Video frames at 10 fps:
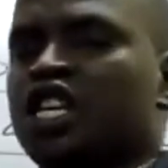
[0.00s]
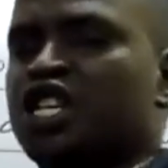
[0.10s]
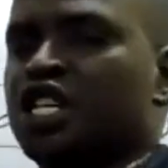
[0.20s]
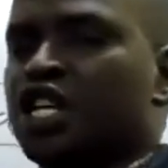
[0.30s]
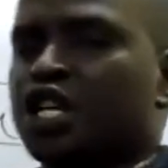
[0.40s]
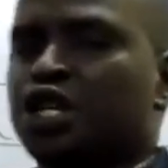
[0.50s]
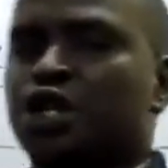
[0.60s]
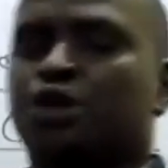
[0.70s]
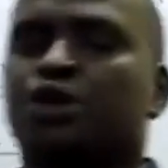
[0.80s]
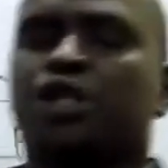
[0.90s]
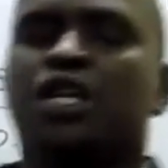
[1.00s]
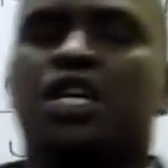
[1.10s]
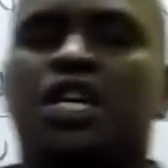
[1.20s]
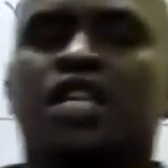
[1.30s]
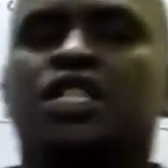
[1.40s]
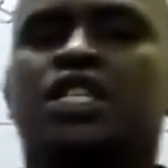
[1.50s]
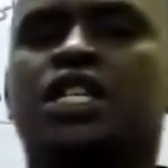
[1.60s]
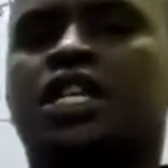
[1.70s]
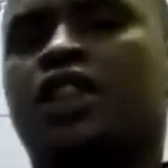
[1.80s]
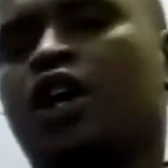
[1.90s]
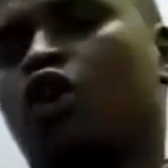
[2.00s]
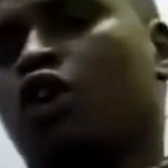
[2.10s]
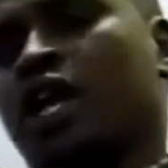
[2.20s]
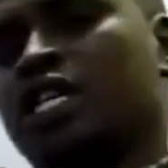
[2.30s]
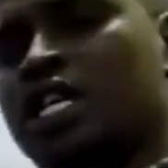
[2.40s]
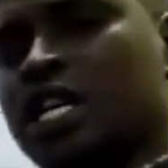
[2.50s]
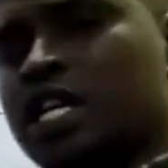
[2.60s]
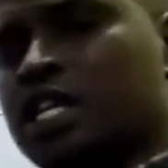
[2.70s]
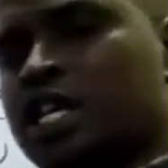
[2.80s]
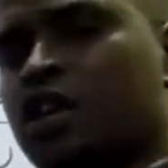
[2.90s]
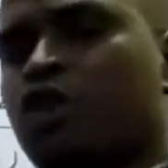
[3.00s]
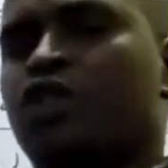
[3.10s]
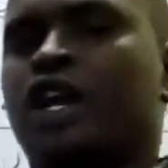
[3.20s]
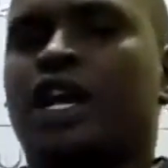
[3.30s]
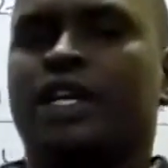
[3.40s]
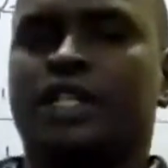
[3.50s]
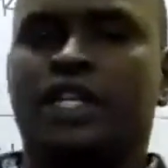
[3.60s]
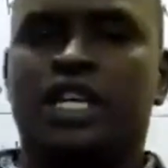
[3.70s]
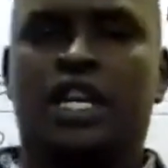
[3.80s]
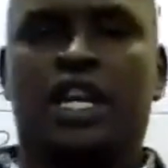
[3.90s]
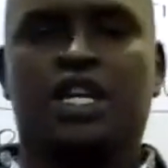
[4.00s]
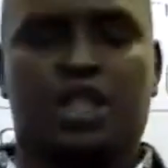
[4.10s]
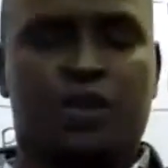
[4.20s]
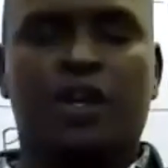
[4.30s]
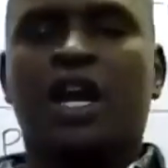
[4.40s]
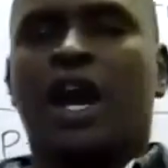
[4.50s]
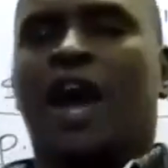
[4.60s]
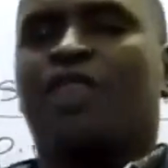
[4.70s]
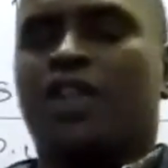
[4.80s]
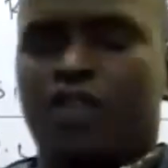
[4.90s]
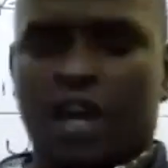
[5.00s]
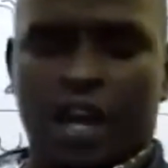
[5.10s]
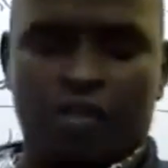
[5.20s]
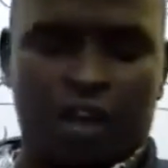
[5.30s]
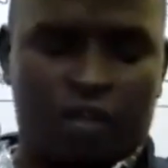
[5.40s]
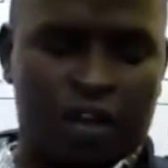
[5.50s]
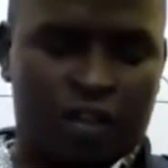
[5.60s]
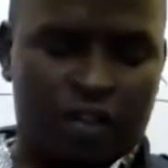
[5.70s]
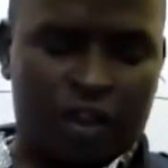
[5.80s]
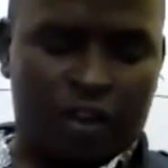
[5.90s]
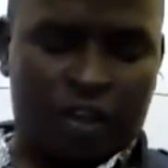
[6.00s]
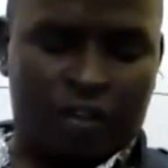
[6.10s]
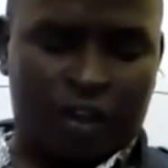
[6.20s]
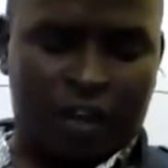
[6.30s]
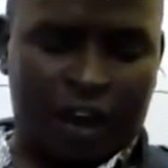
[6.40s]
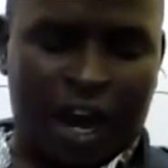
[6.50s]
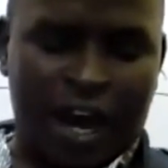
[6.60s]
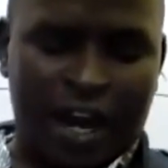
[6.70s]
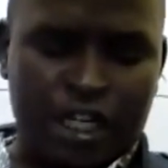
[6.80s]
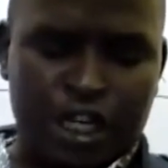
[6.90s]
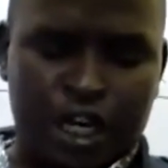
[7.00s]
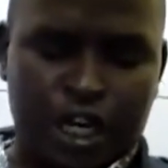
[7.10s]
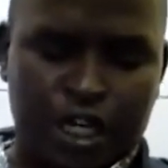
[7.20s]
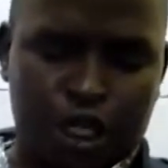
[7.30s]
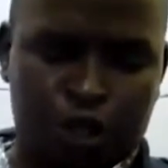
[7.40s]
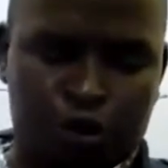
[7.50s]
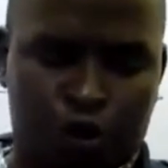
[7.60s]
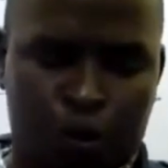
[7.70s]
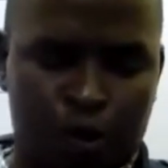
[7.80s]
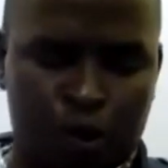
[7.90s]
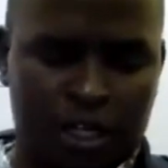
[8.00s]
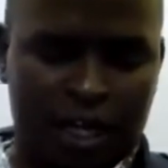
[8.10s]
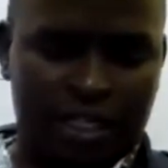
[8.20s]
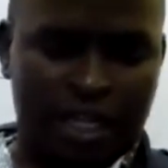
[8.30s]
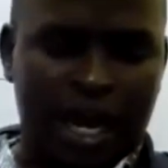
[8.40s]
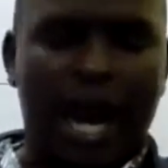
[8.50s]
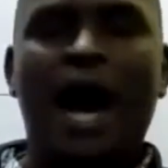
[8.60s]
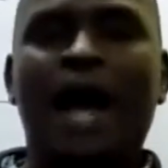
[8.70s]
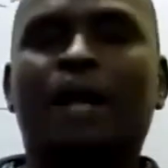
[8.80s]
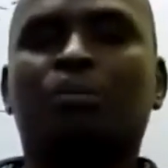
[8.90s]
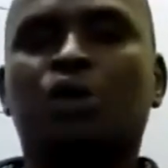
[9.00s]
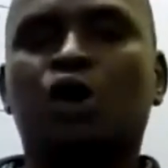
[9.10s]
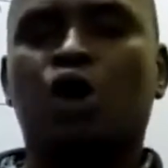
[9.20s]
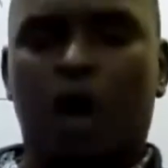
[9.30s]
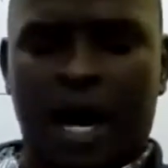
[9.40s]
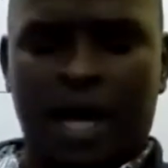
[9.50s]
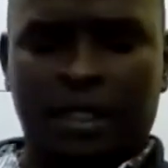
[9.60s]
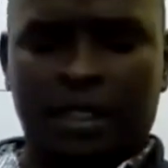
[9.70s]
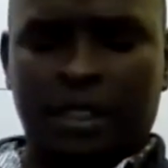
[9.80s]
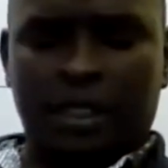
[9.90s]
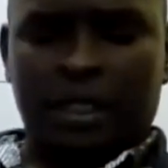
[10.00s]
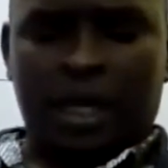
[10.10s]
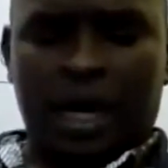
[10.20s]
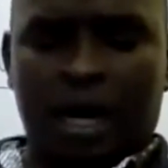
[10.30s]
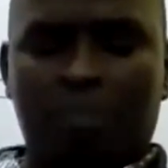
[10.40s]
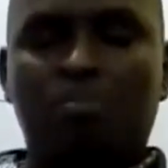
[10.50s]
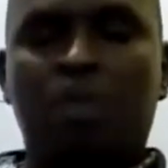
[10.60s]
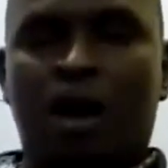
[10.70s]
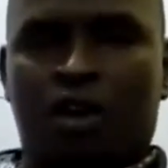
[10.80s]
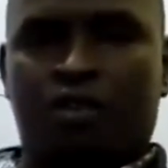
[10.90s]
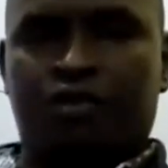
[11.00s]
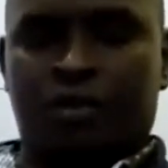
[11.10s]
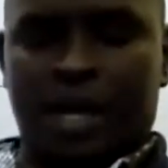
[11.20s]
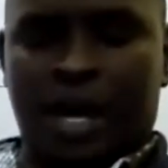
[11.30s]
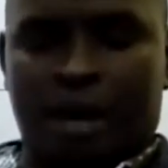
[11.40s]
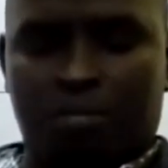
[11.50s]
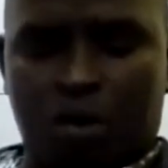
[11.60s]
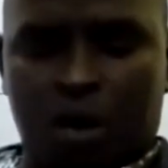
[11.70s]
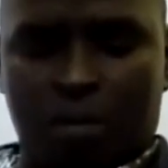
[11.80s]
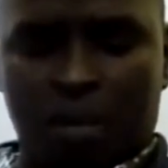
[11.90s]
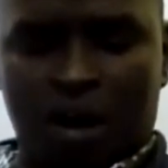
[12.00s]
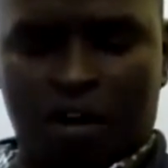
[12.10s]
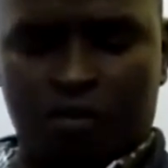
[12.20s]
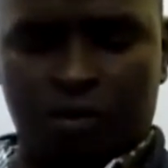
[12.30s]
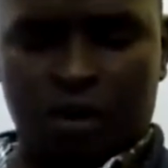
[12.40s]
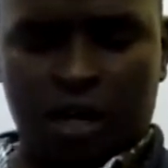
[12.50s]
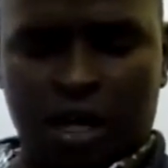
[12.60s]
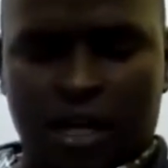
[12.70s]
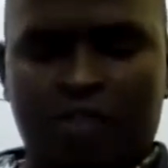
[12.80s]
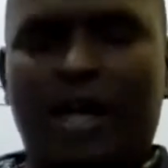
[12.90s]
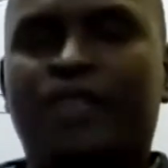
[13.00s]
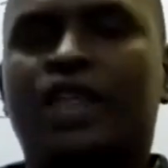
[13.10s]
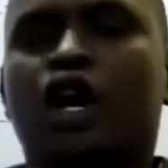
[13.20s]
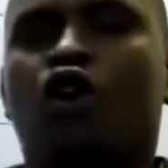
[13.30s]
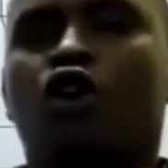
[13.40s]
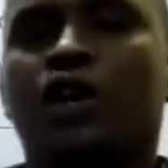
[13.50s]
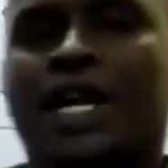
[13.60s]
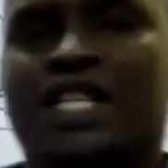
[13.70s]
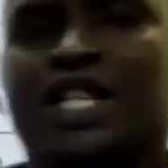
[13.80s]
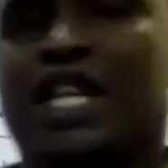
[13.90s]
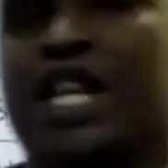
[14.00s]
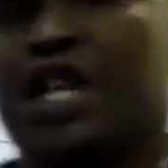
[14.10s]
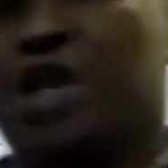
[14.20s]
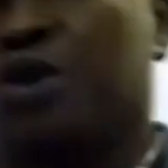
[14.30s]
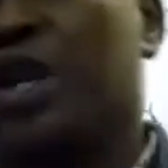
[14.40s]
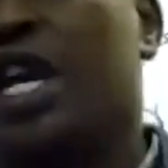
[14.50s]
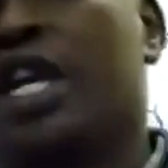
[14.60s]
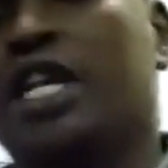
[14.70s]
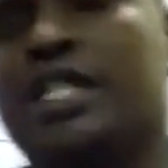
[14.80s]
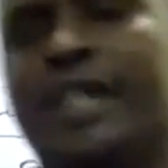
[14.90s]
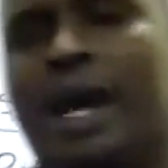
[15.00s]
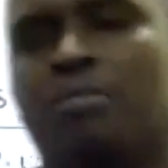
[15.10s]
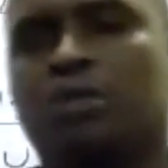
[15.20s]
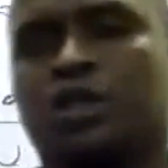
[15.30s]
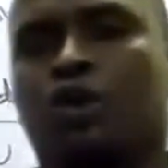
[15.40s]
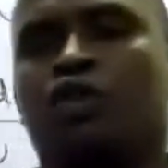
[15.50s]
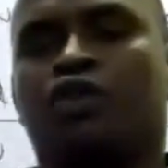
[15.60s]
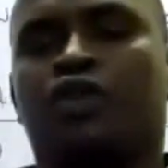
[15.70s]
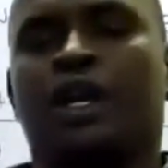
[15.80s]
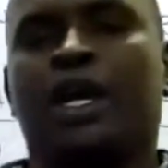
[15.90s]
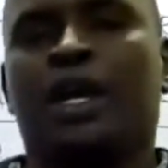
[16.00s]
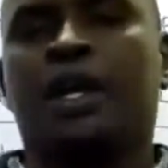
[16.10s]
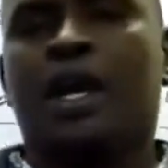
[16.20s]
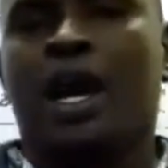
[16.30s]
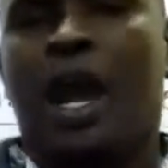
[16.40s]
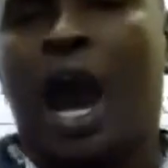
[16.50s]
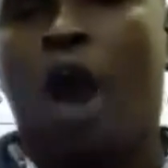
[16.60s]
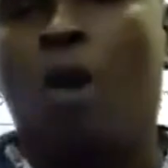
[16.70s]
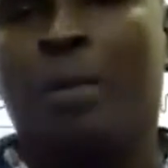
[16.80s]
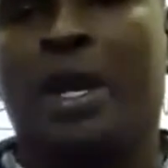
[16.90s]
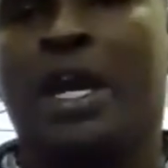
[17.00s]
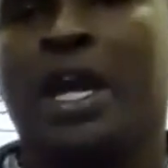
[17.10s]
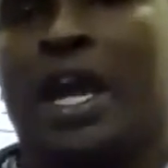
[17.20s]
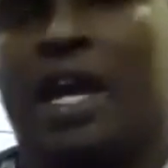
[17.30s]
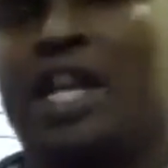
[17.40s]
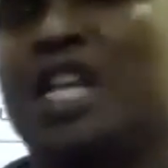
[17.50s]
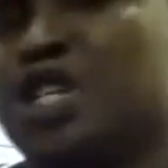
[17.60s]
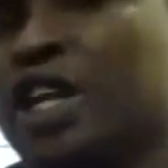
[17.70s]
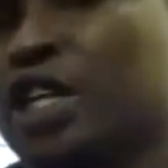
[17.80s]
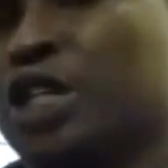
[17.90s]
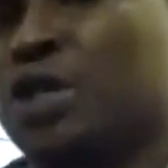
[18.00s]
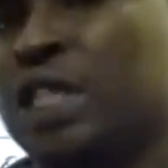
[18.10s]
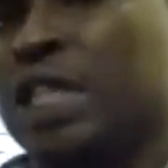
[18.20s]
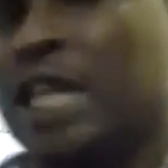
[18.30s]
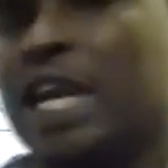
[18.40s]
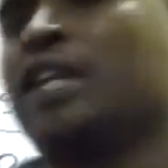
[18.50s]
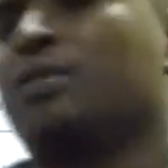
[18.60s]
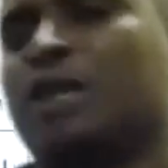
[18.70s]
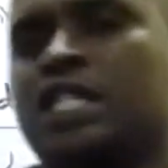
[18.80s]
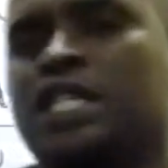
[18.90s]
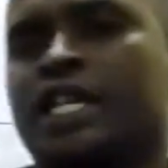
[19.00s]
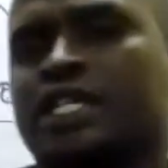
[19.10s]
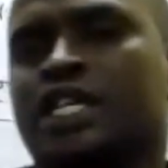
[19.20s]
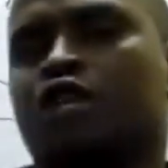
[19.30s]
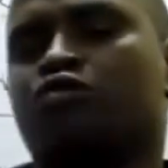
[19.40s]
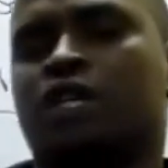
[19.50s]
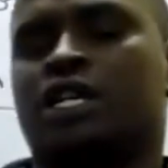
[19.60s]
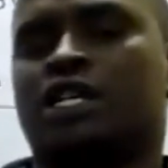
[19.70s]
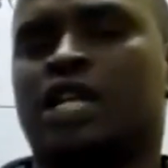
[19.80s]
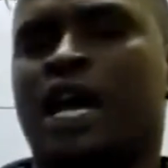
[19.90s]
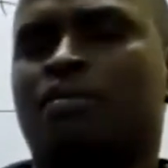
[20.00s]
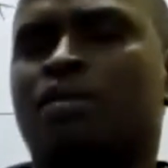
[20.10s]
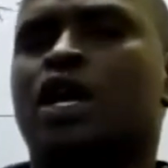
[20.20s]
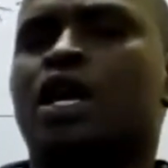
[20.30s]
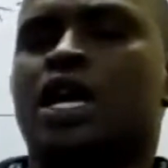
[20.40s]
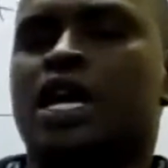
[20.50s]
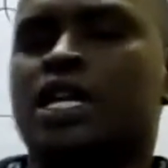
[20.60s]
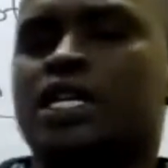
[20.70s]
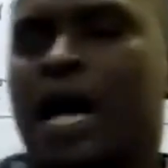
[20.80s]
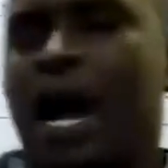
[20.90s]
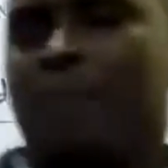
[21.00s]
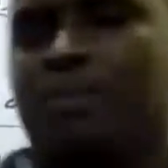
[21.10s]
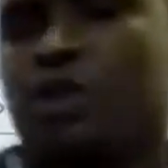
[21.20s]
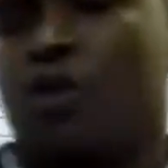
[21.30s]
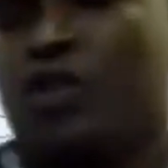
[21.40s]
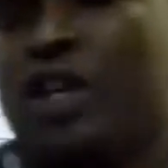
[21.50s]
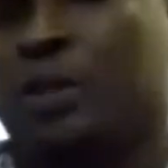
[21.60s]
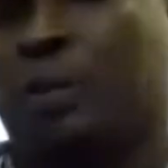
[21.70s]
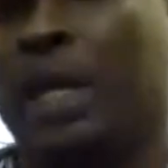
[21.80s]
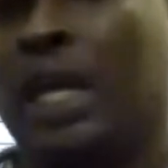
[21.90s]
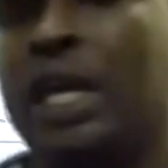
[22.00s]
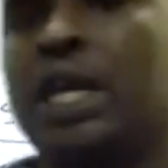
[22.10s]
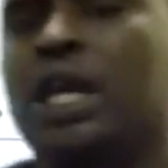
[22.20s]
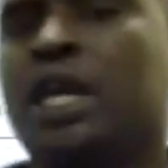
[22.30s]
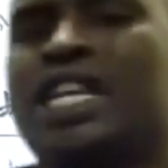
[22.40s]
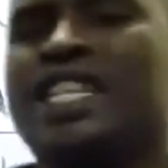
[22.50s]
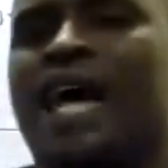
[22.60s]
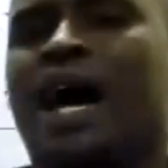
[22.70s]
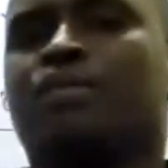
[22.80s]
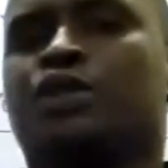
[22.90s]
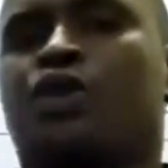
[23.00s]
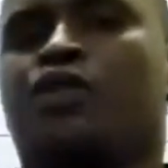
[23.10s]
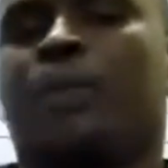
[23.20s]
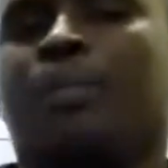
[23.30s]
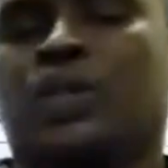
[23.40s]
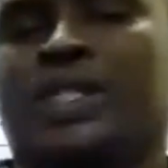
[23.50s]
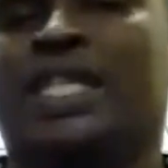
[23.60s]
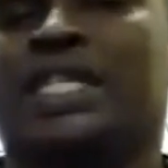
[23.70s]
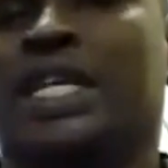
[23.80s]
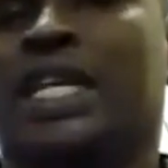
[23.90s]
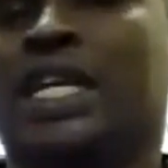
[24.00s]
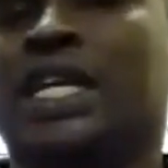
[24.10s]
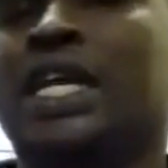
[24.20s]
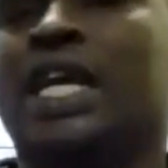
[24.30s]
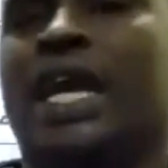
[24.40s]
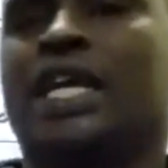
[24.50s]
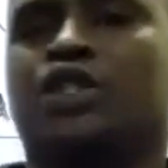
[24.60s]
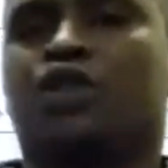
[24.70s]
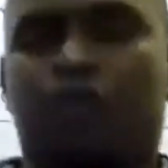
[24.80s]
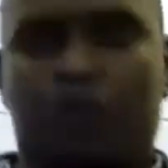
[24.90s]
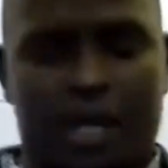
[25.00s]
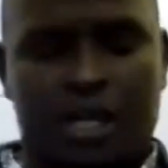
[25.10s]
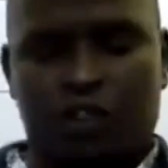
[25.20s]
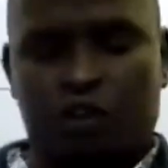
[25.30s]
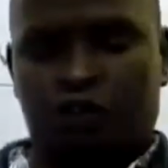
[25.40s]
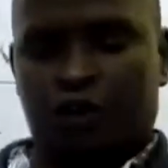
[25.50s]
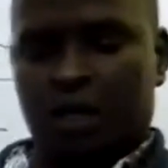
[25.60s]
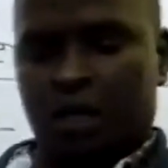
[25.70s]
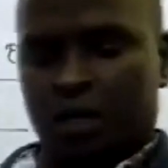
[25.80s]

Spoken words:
the generation. Is it the older generation or the latest generation? And then the current generation computers are more powerful. They are more powerful than the older generation in terms of the how many instructions that machine execute at a time, in terms of the speed, in terms of the processing, and so on and so on.